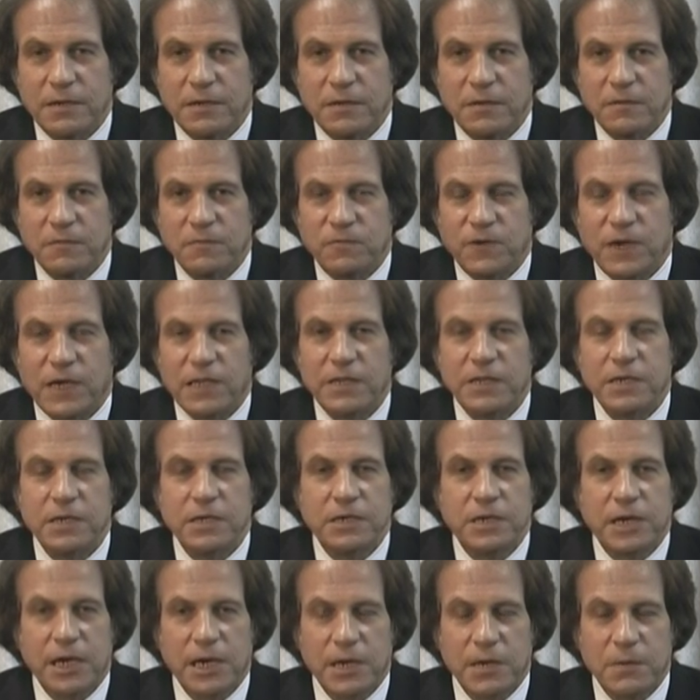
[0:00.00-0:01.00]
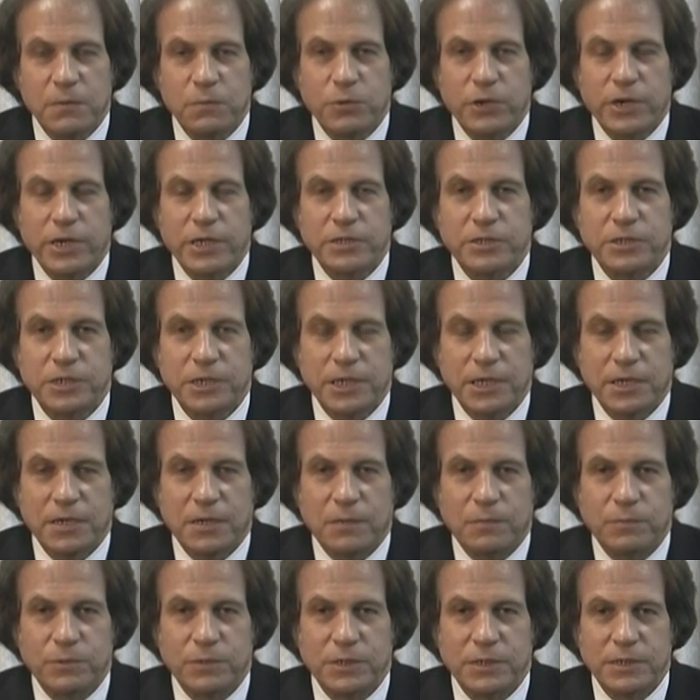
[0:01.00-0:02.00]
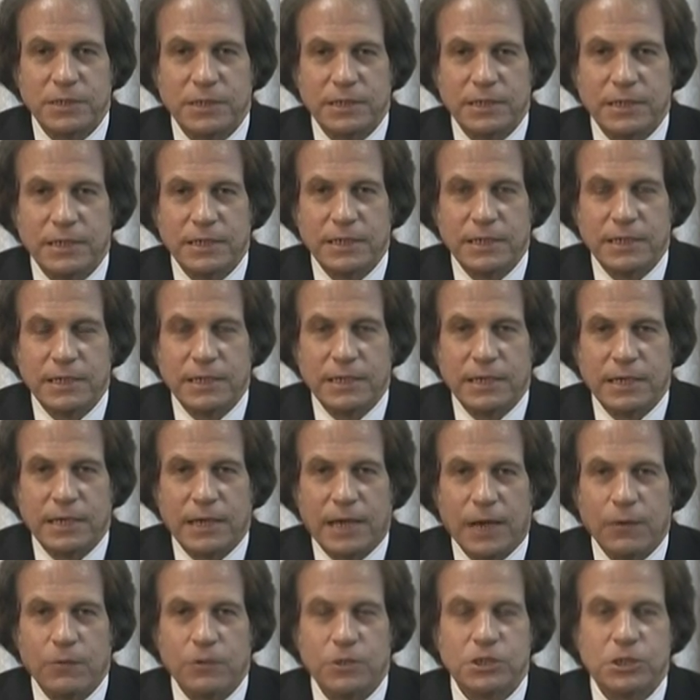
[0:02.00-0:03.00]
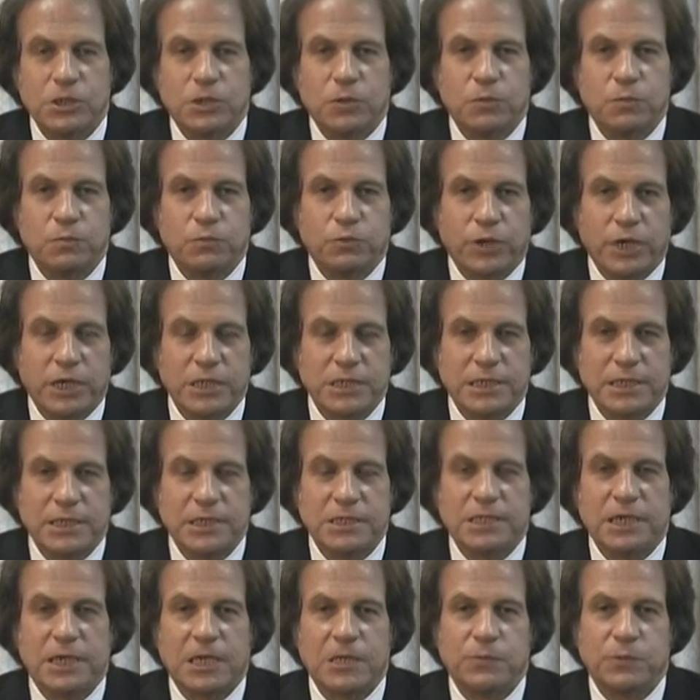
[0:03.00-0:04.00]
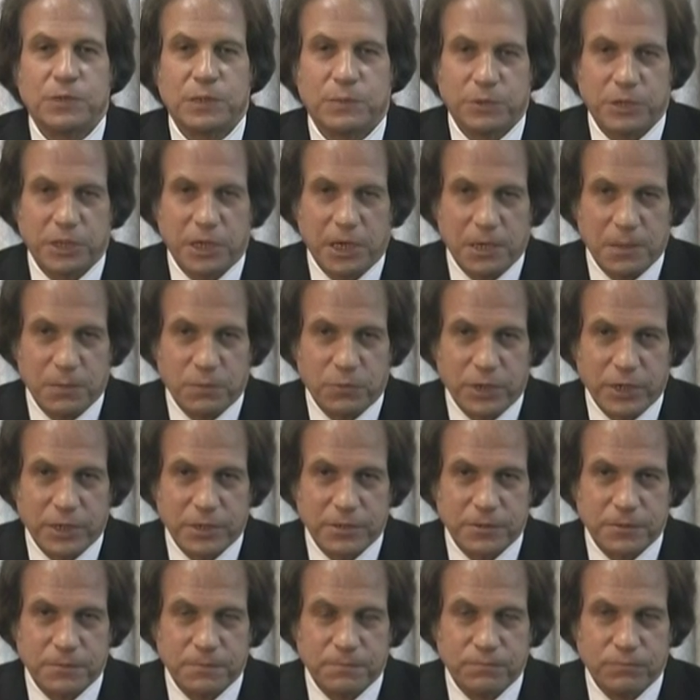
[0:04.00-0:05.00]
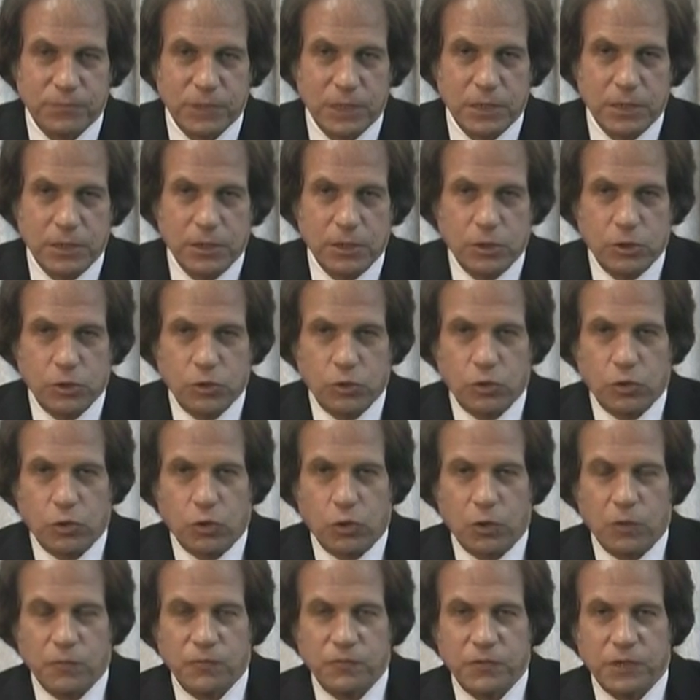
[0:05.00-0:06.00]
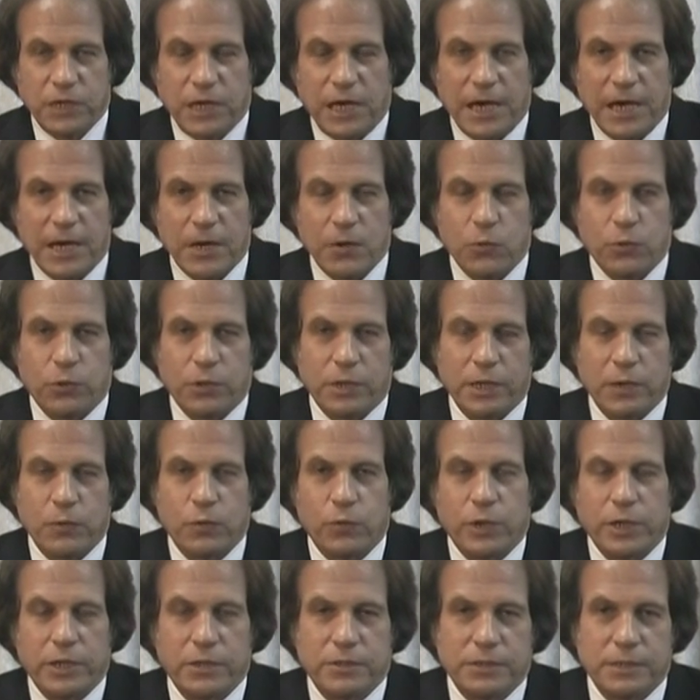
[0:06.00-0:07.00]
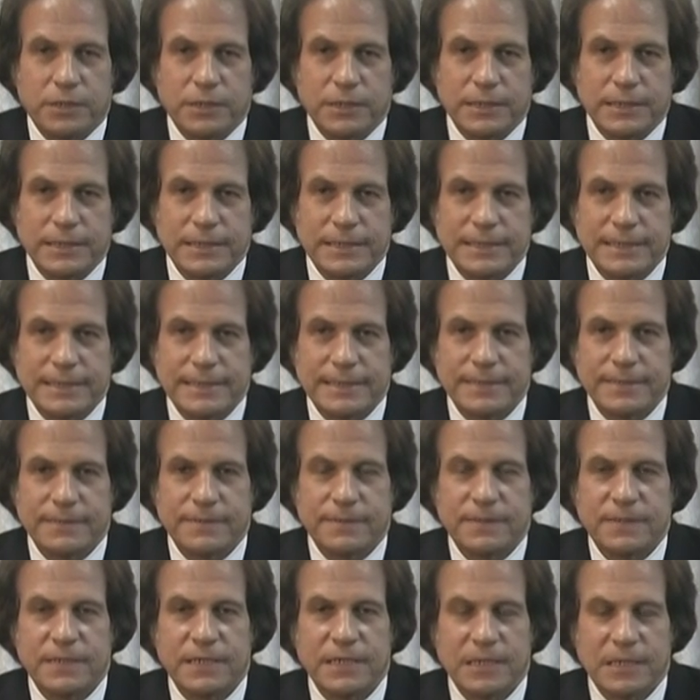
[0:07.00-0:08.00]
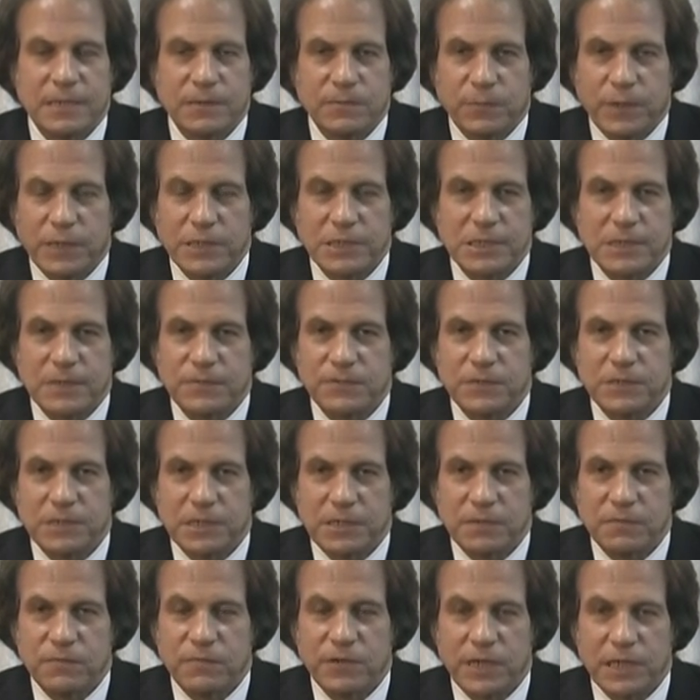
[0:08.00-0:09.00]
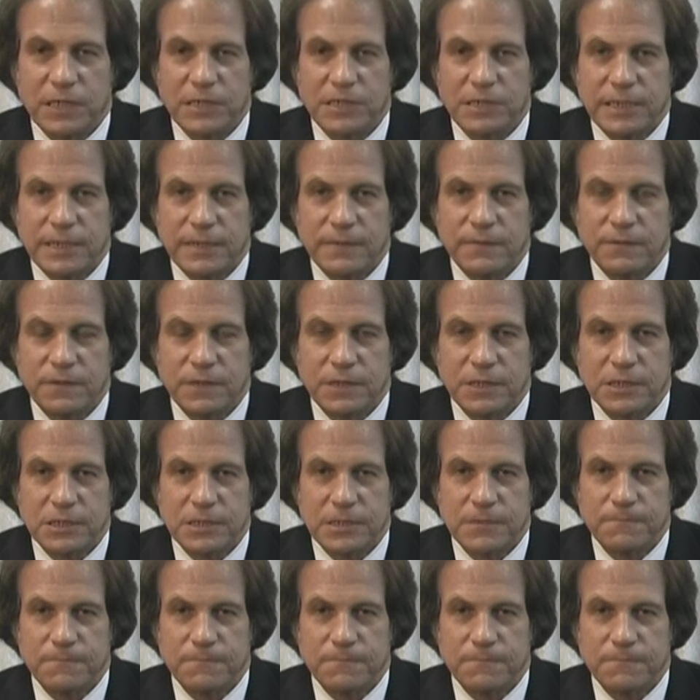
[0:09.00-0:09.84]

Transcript: Finally, a chiropractor helped, I was so impressed I decided to become a chiropractor. Off to Iowa I went, still thinking of myself as an advanced atheist.